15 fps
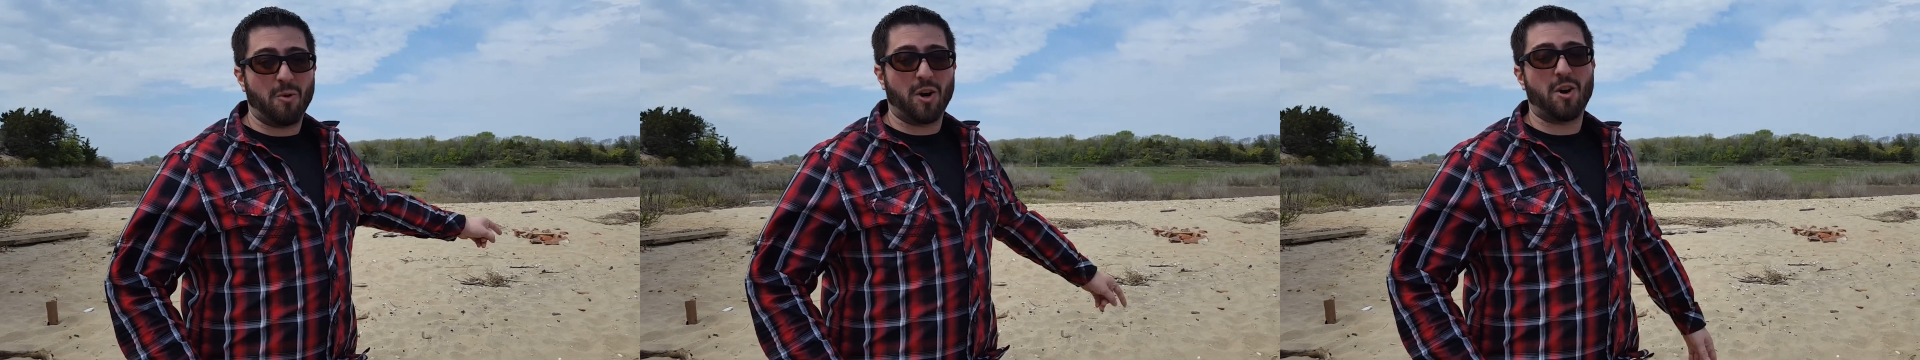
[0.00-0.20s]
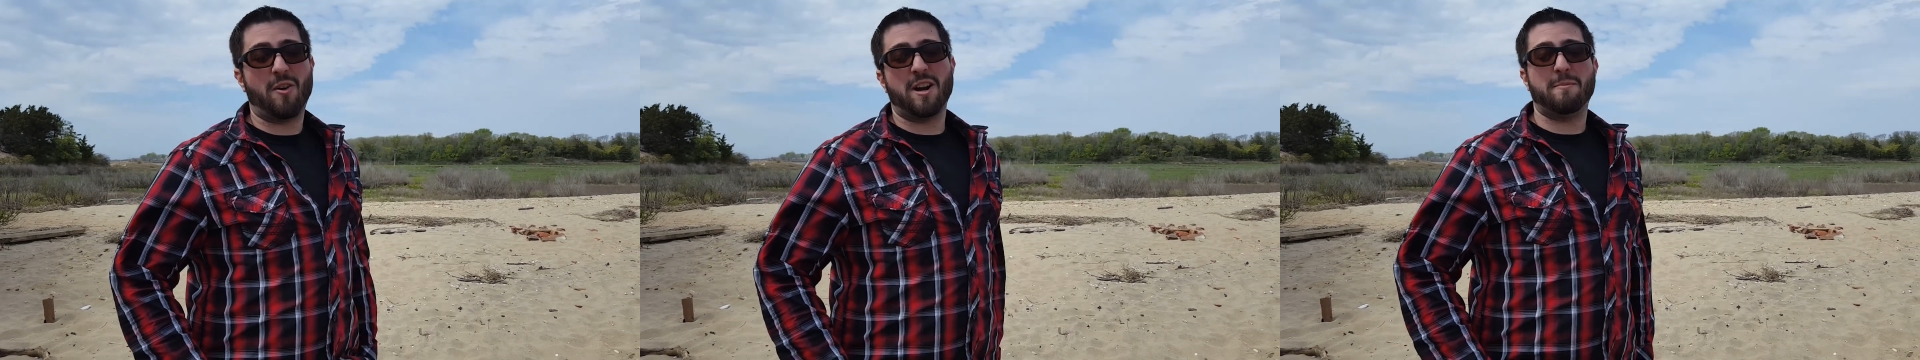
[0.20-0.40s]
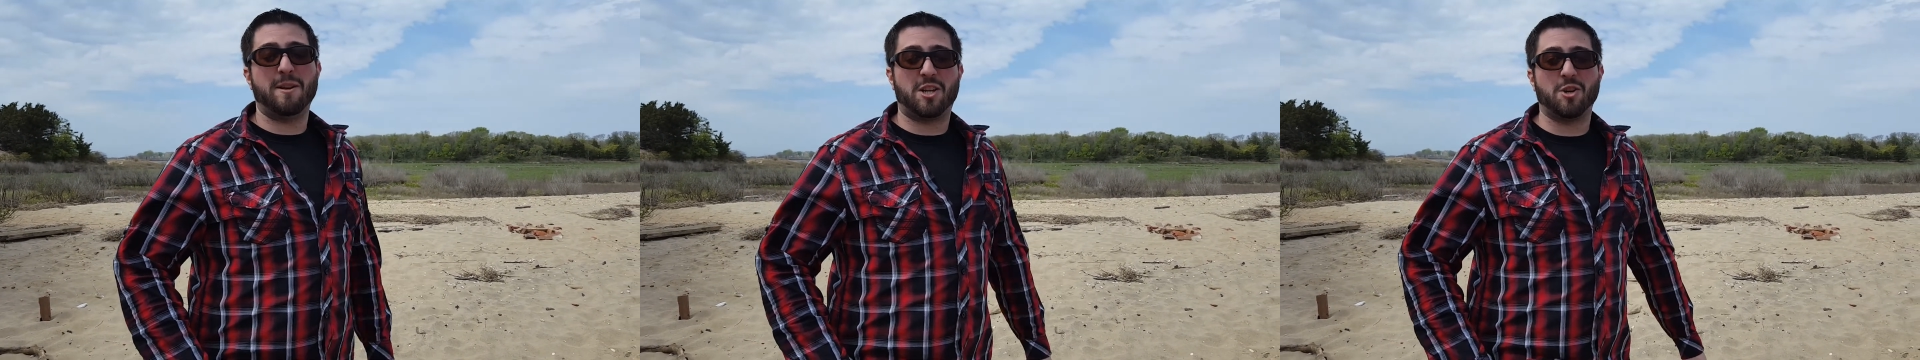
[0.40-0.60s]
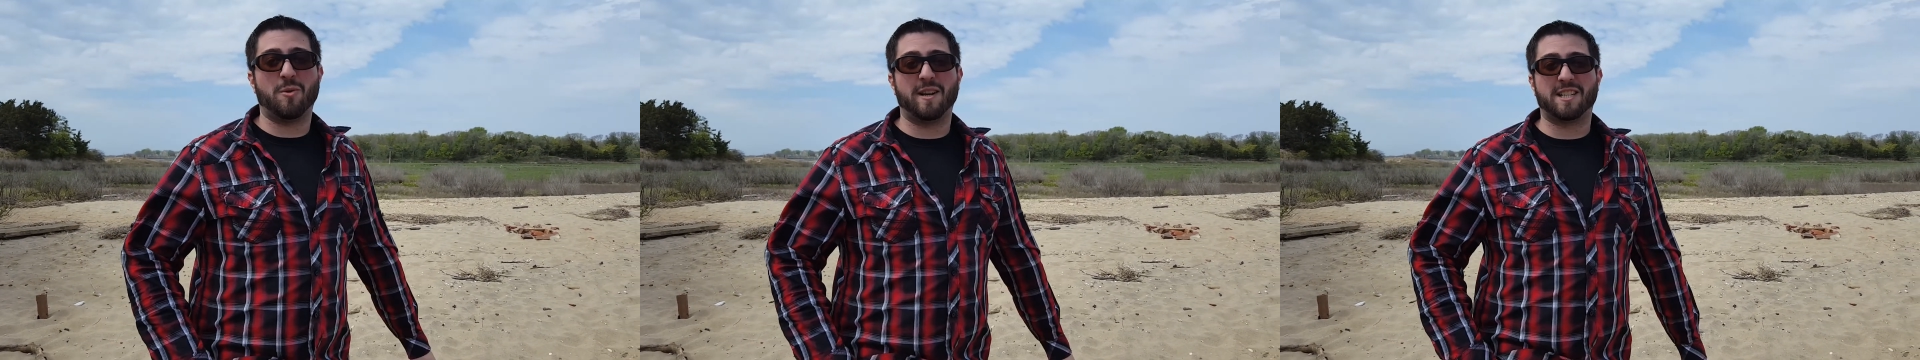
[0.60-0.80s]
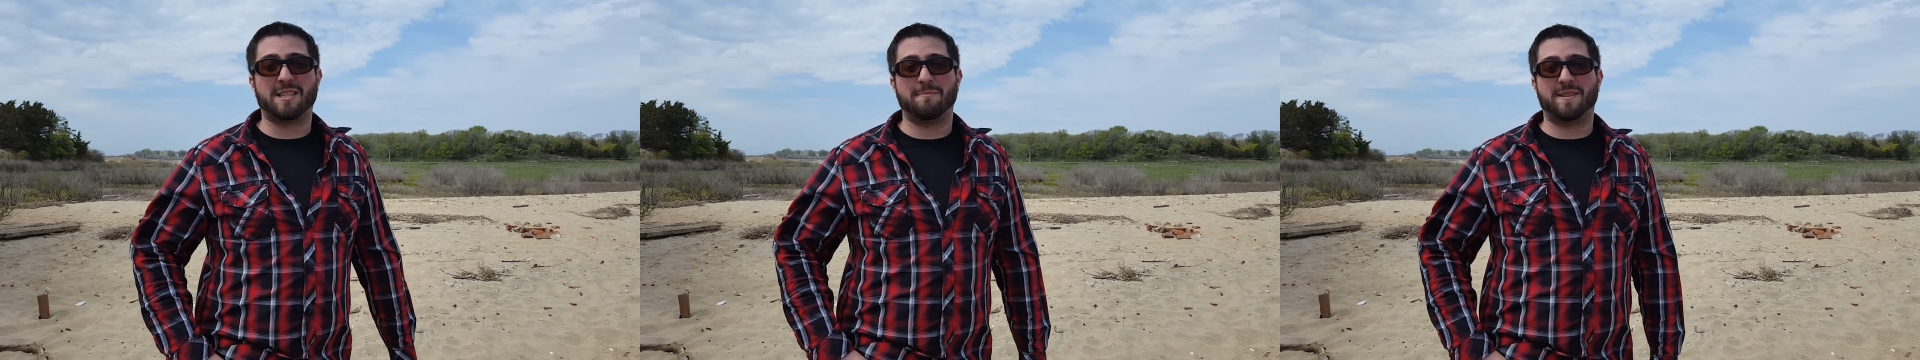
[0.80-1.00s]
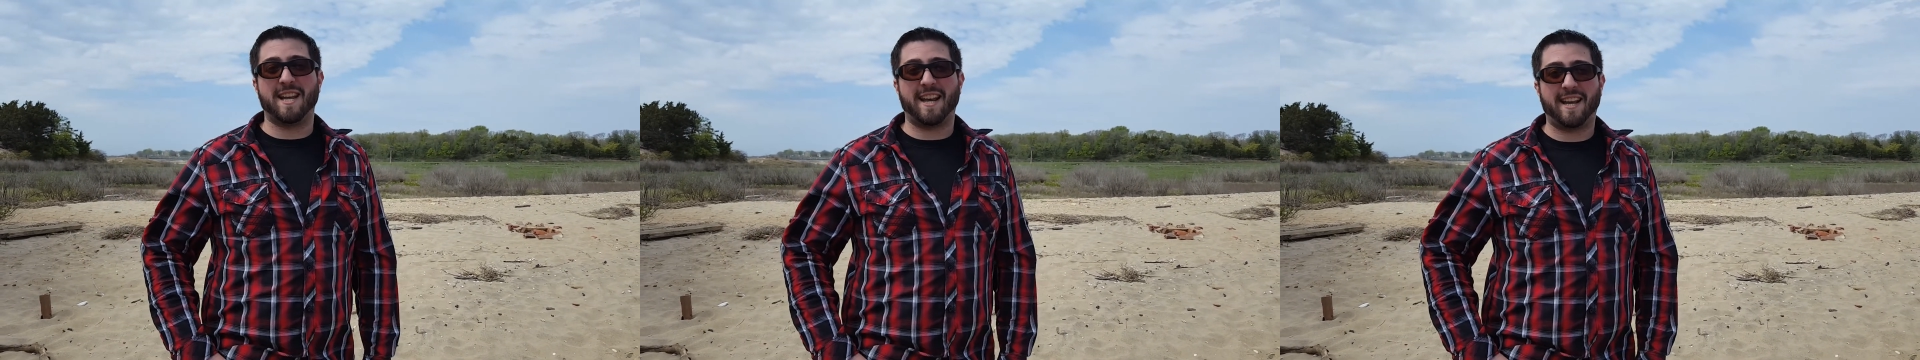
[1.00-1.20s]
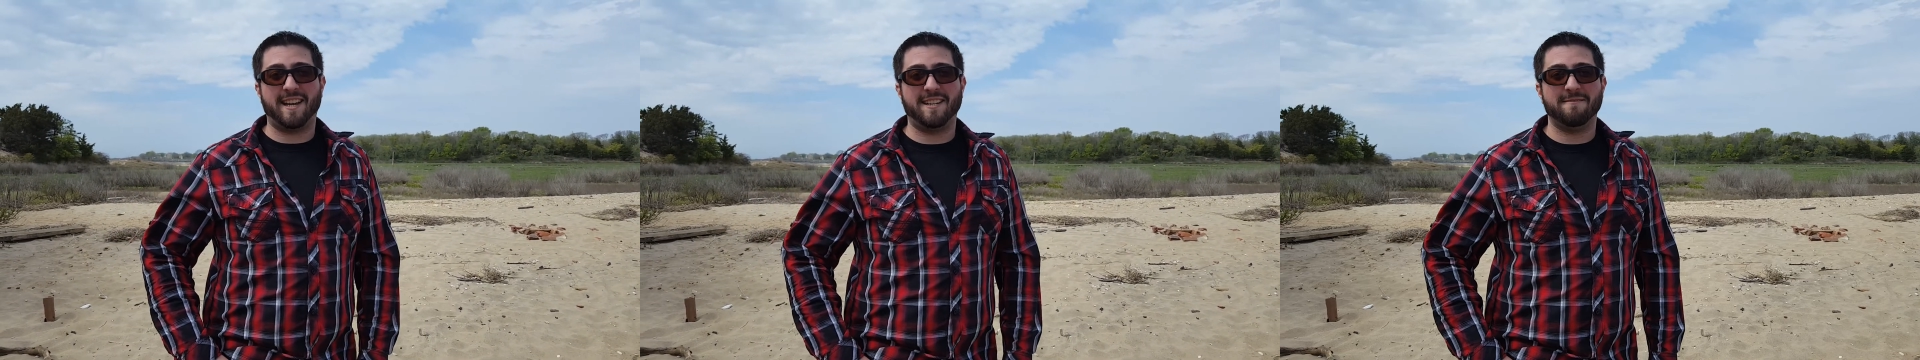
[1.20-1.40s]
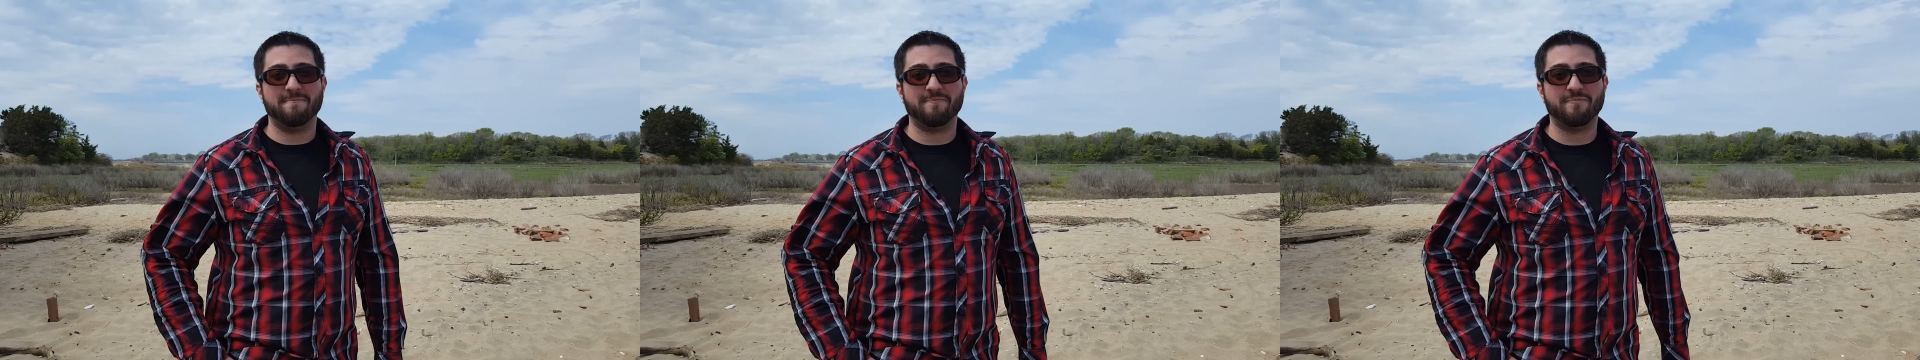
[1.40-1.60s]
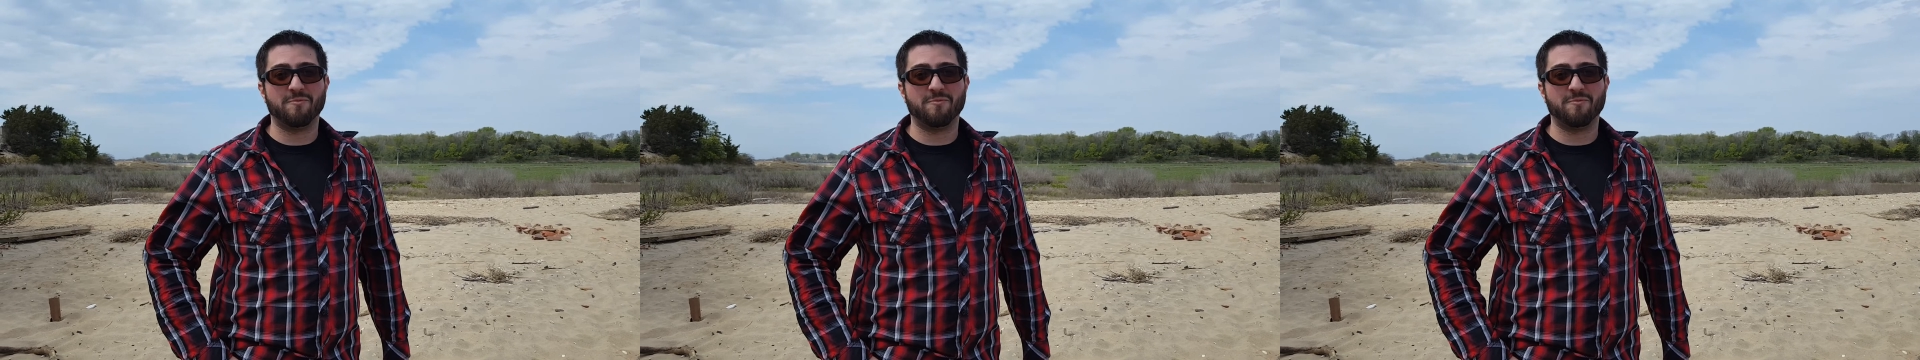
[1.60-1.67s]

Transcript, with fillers: we're going to be doing some digging.